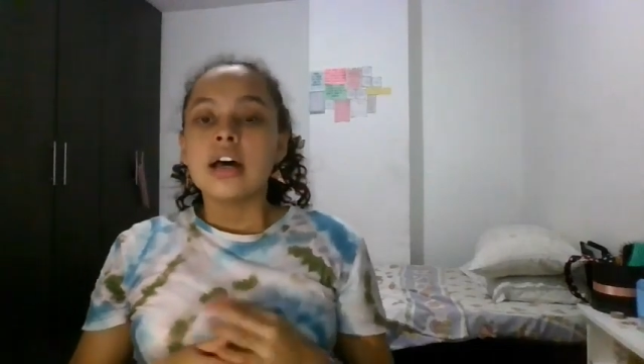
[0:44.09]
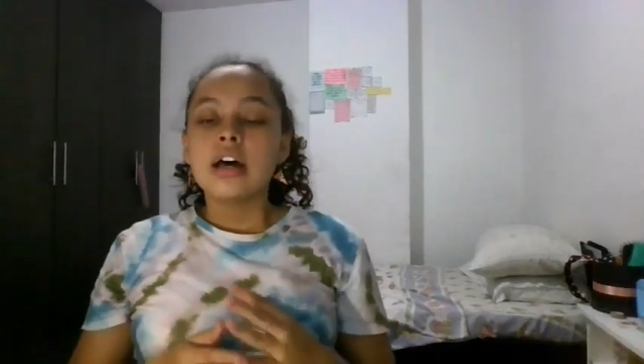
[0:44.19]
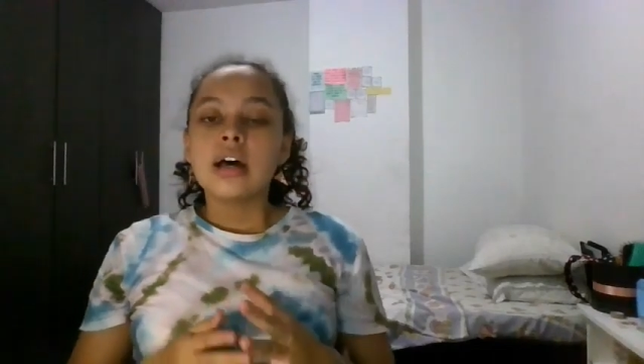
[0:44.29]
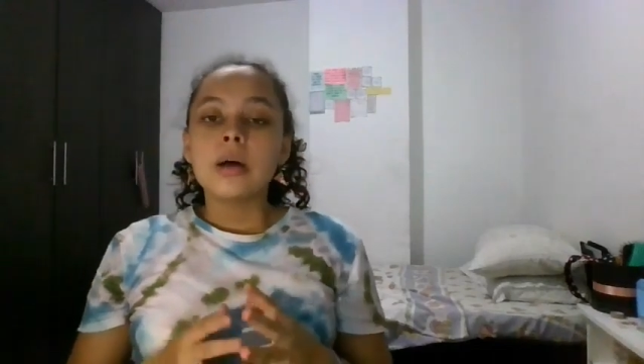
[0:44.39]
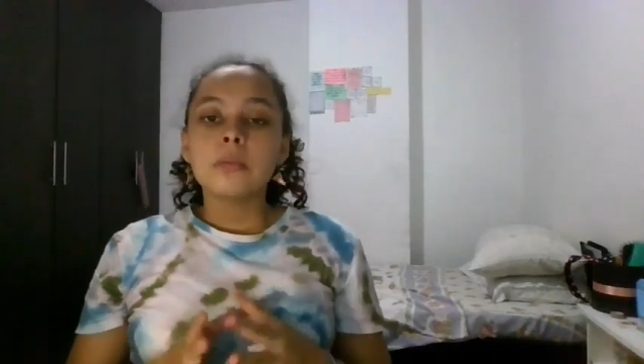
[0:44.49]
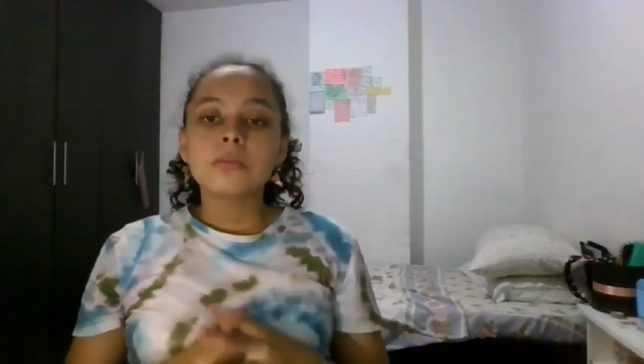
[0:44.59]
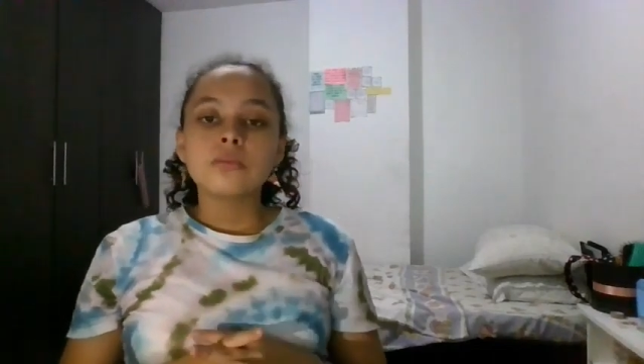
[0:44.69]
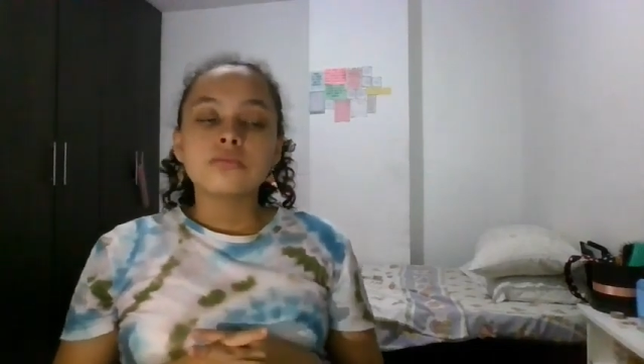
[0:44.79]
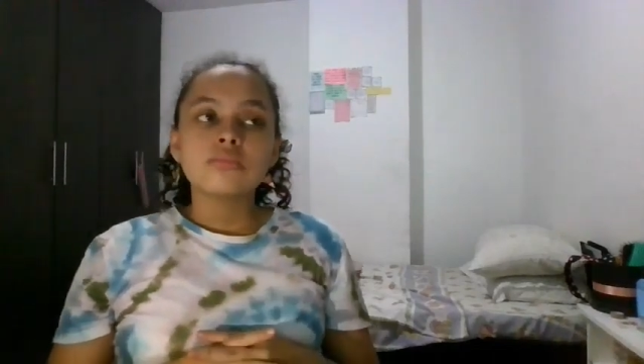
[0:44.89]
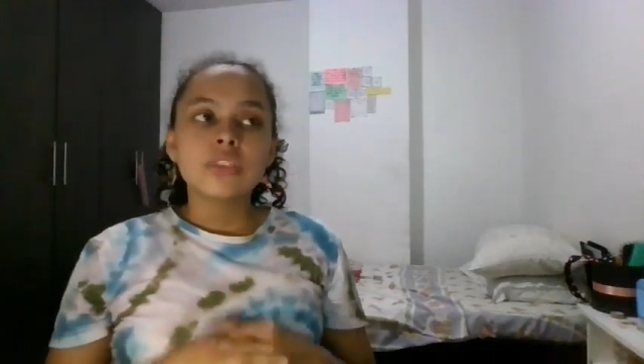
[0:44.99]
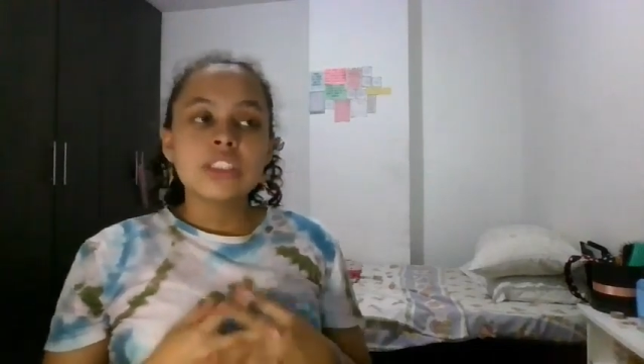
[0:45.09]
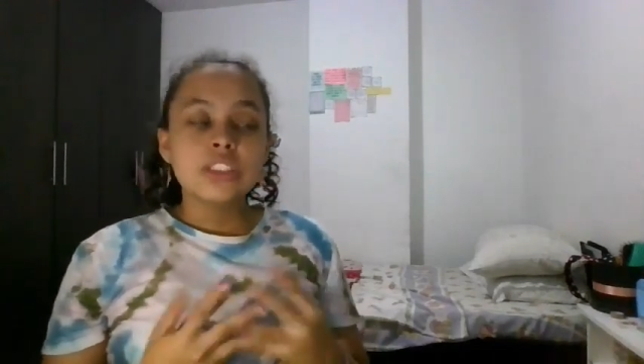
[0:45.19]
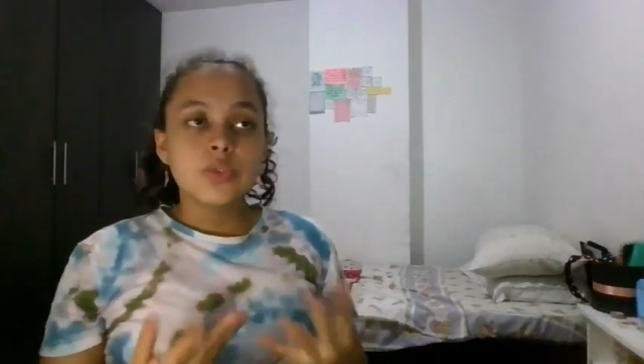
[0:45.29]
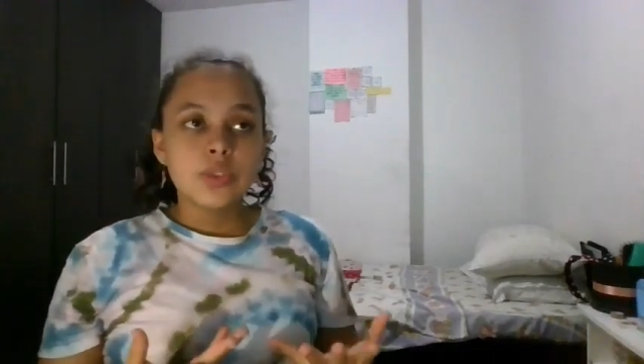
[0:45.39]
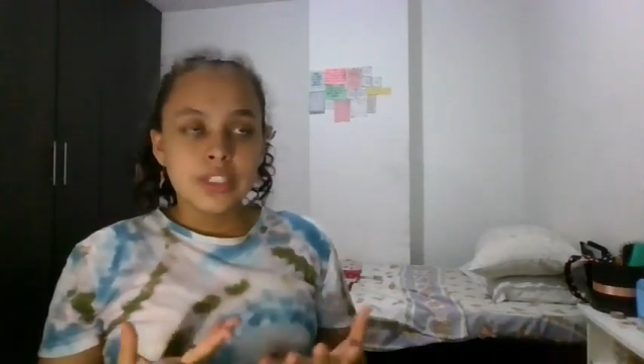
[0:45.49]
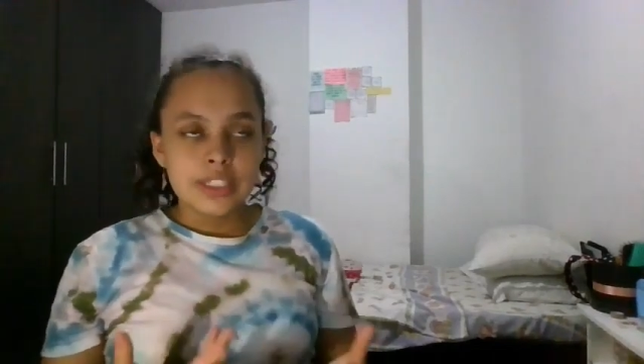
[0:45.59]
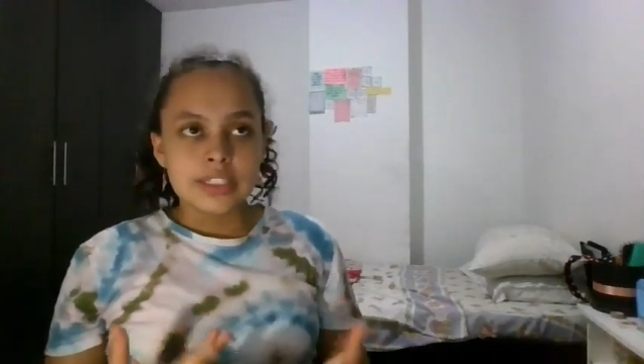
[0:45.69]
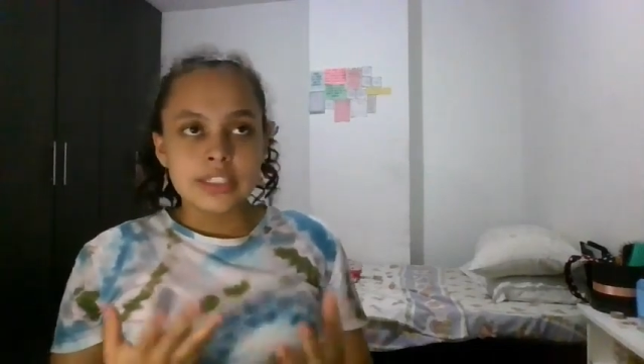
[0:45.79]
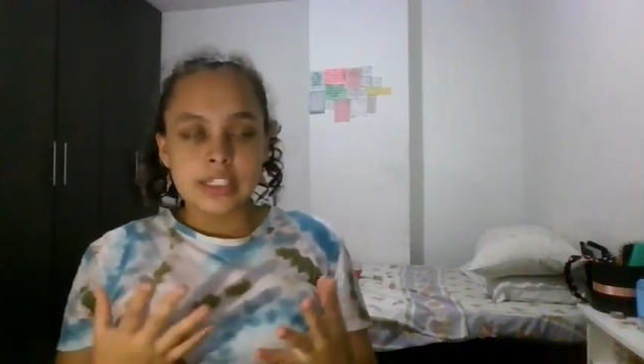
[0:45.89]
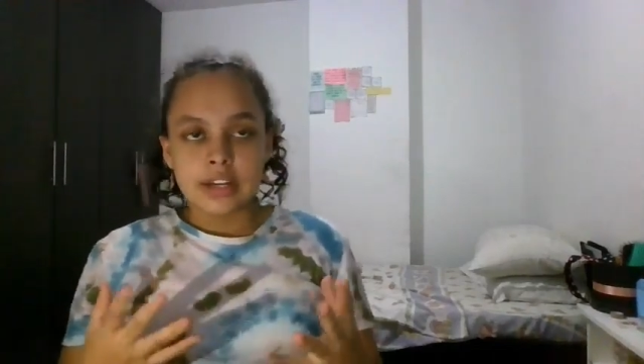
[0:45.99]
The three
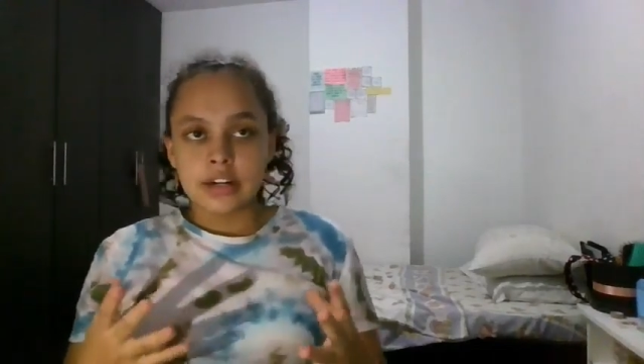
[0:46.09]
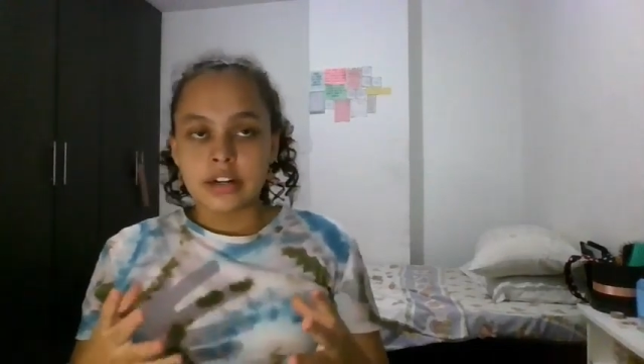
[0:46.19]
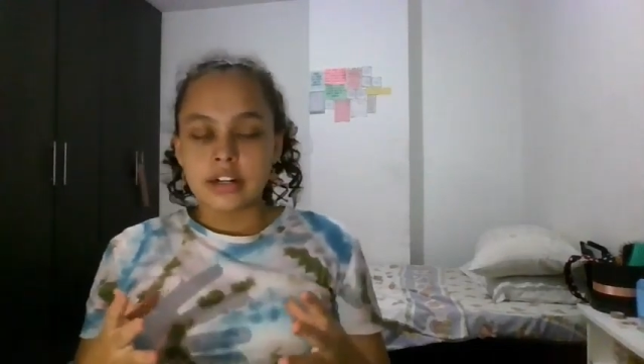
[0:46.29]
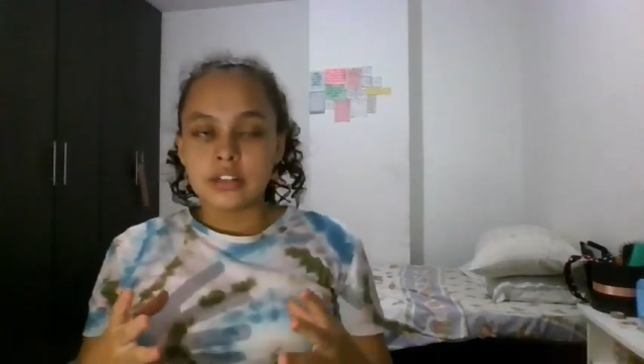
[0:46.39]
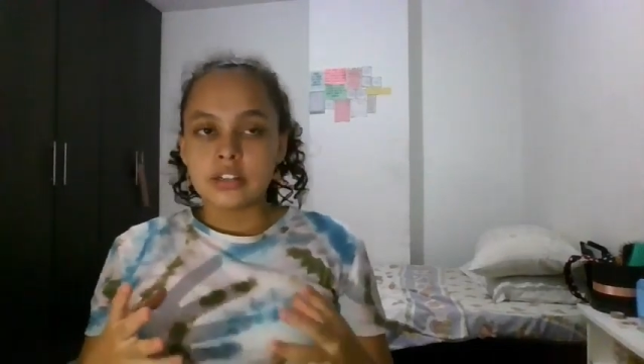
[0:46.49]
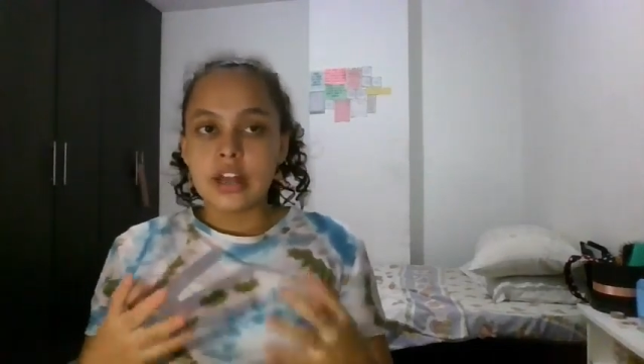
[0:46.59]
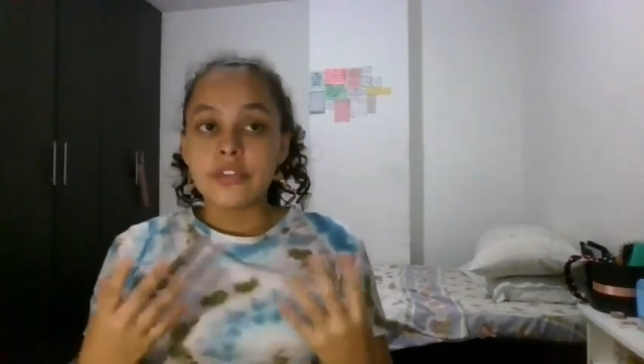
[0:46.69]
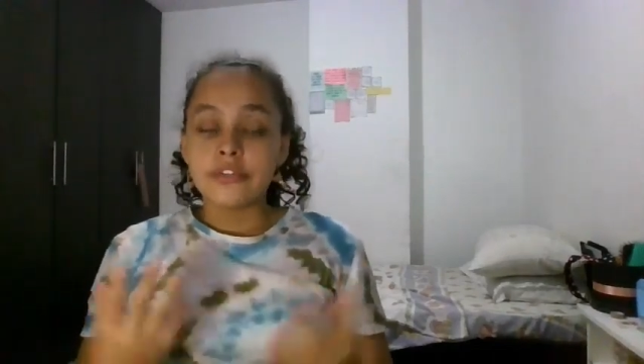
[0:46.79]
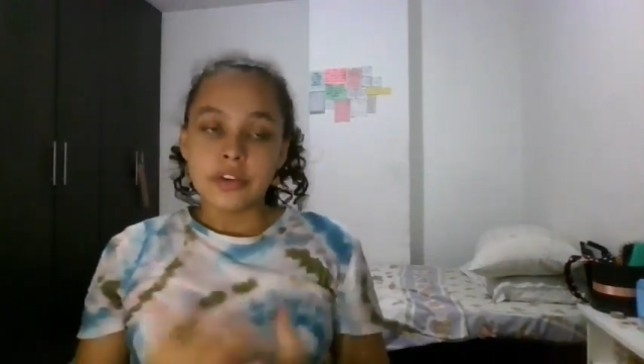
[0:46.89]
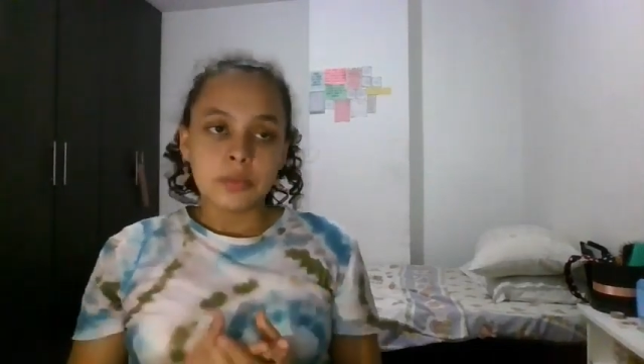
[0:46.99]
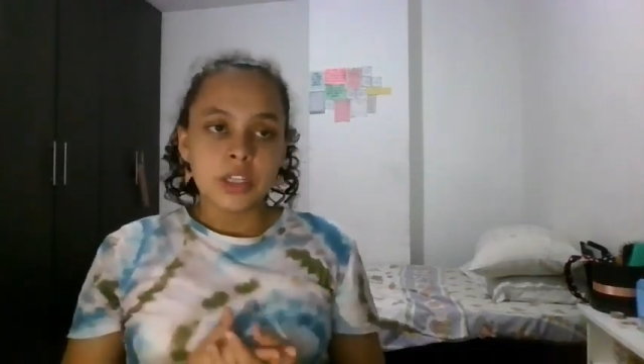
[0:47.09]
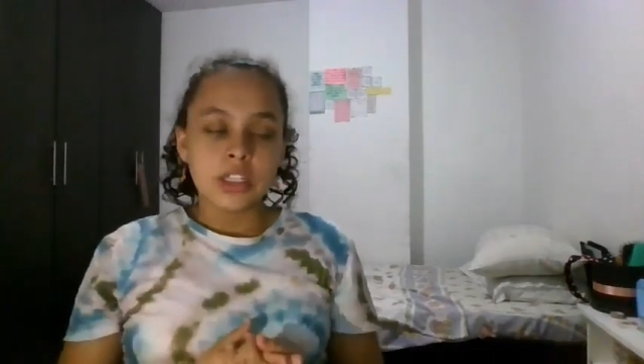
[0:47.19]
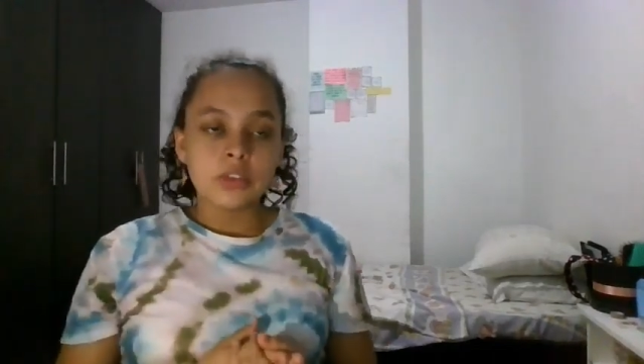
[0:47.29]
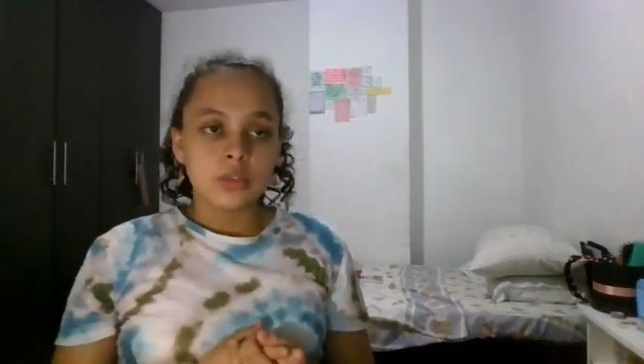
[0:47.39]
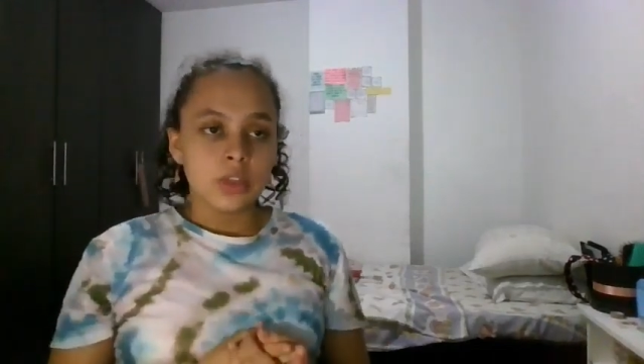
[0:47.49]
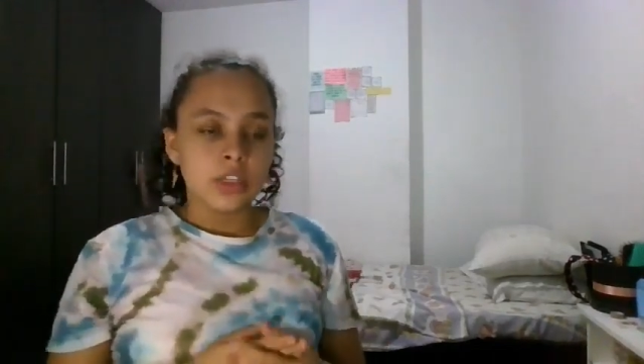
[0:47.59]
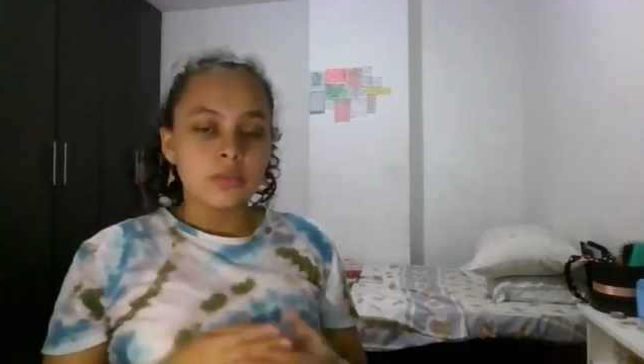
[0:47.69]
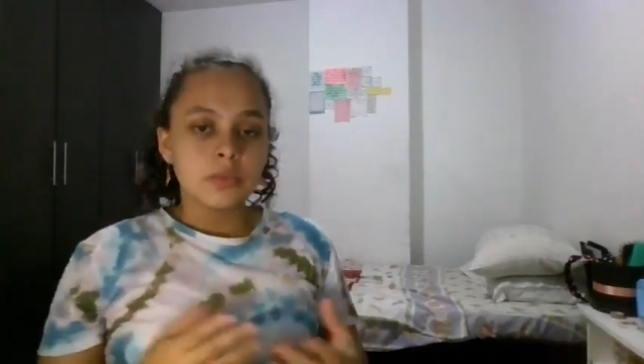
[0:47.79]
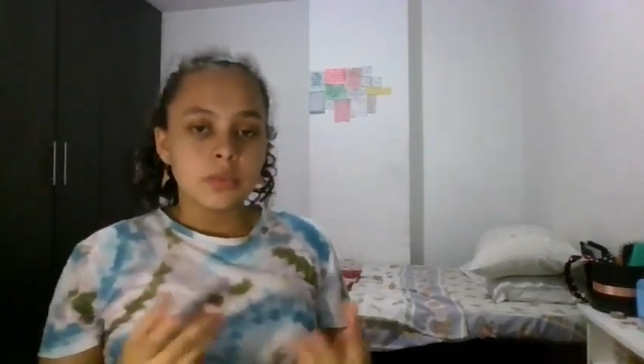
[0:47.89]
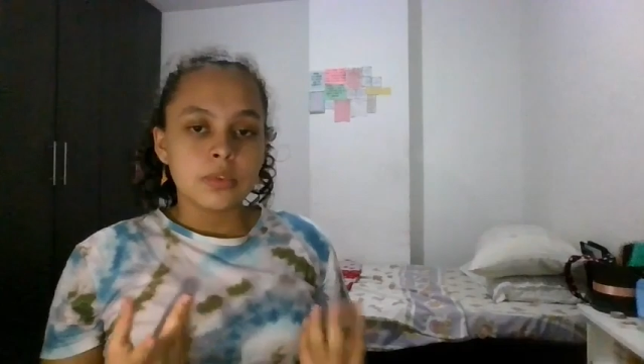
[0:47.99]
kids are a family, okay?